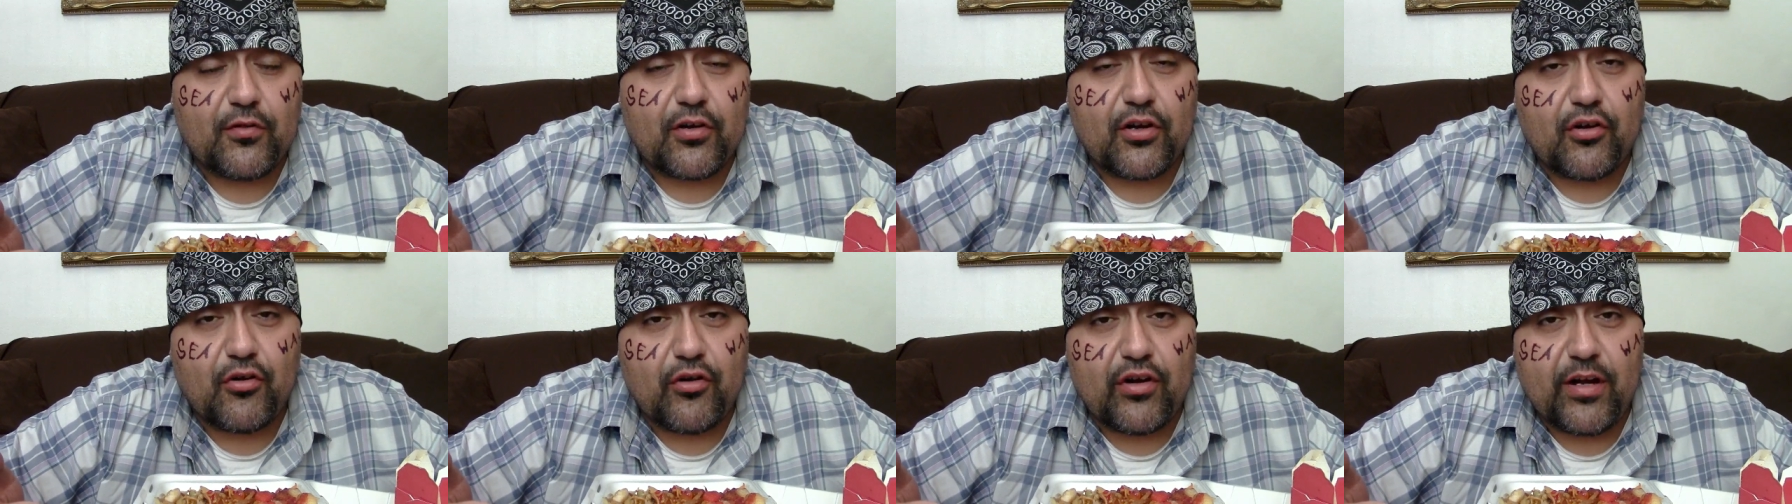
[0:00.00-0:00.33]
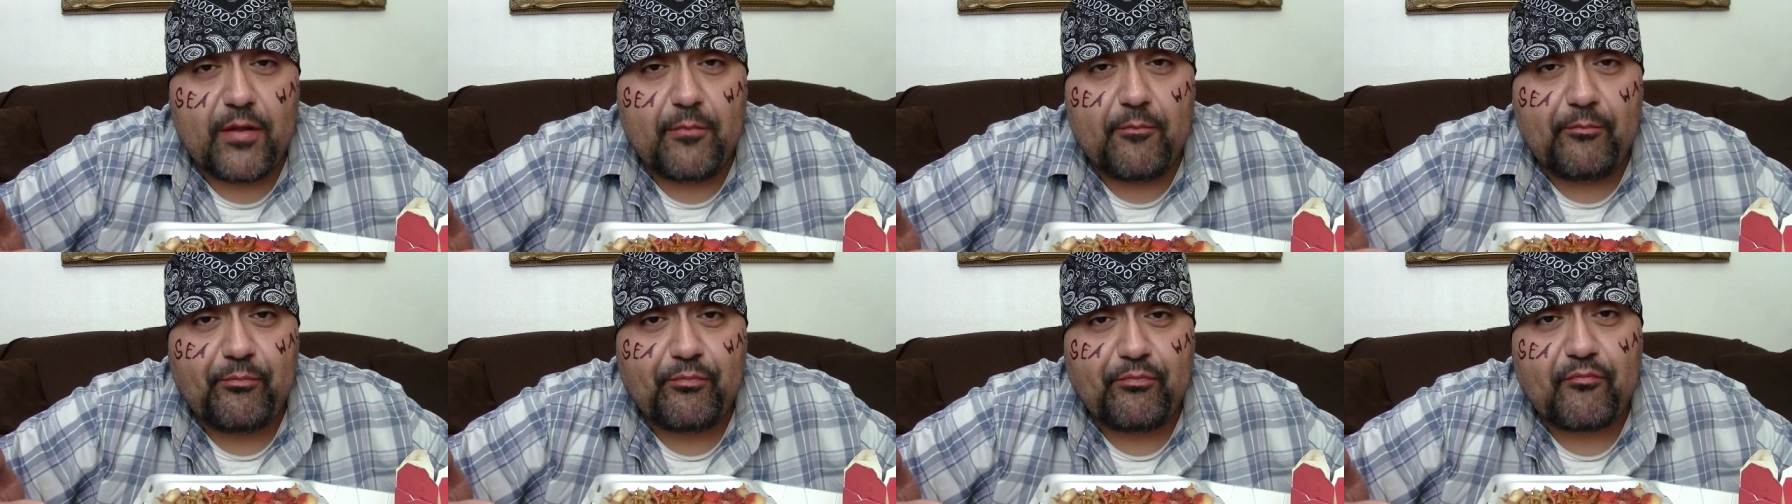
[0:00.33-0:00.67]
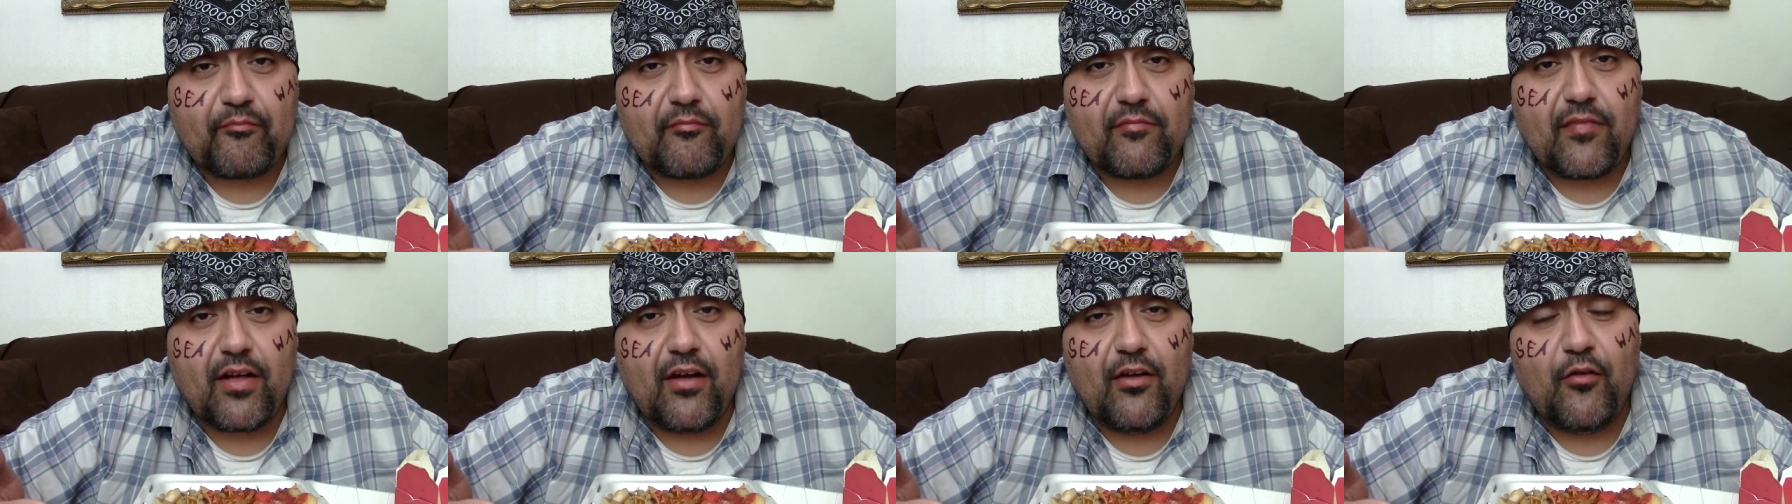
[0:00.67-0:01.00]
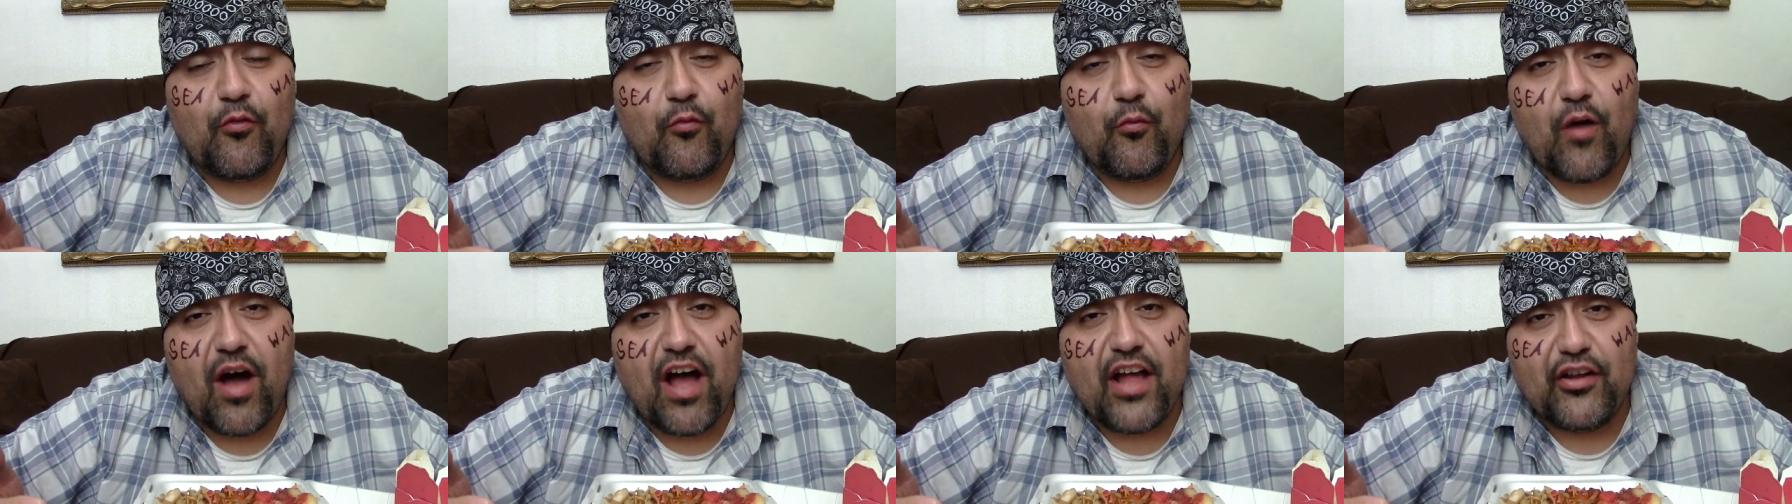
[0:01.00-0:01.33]
crip
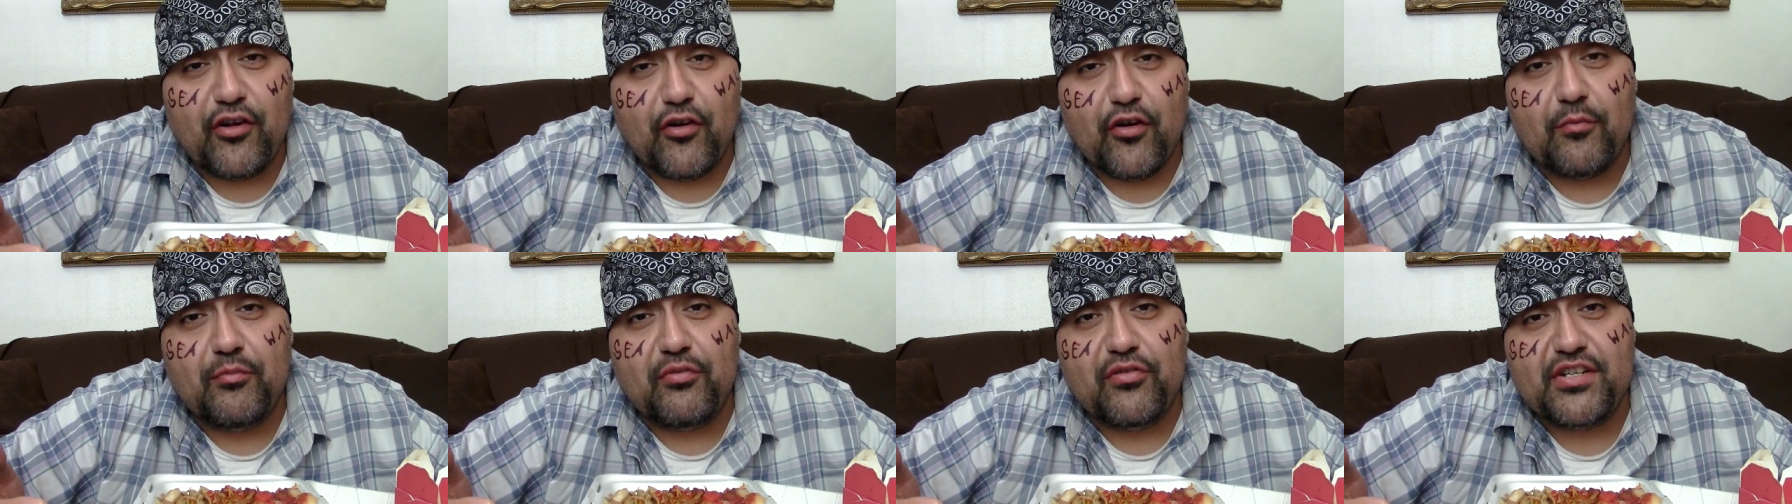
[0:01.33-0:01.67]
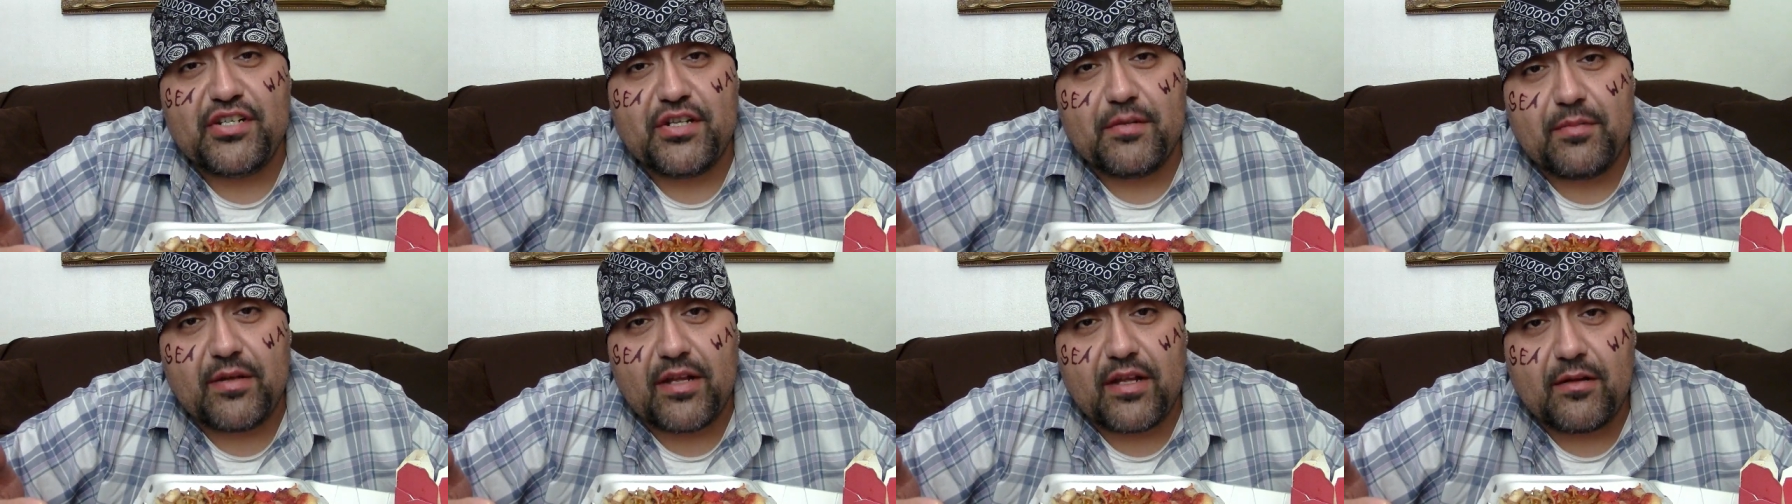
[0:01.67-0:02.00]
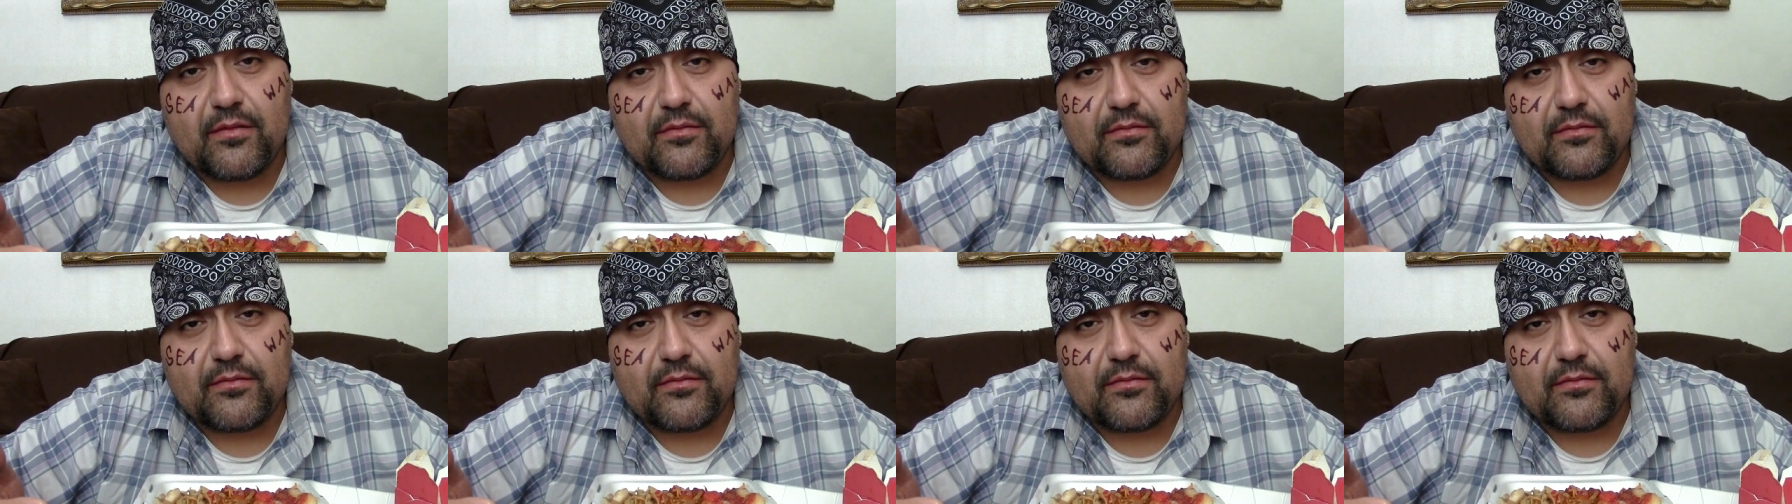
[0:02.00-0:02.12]
while you were push-upping.